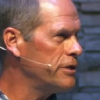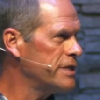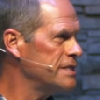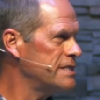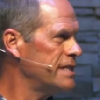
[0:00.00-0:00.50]
you
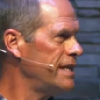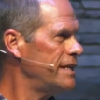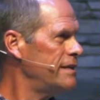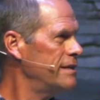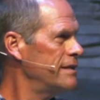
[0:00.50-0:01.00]
can see
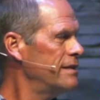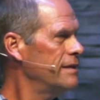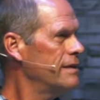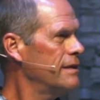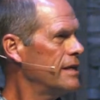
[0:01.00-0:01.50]
it
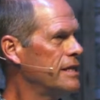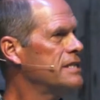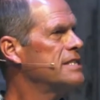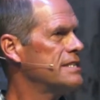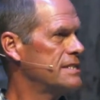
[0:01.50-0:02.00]
in
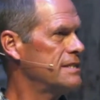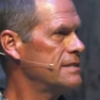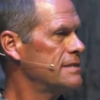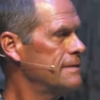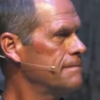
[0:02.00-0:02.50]
the
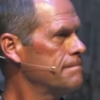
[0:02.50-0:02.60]
distance.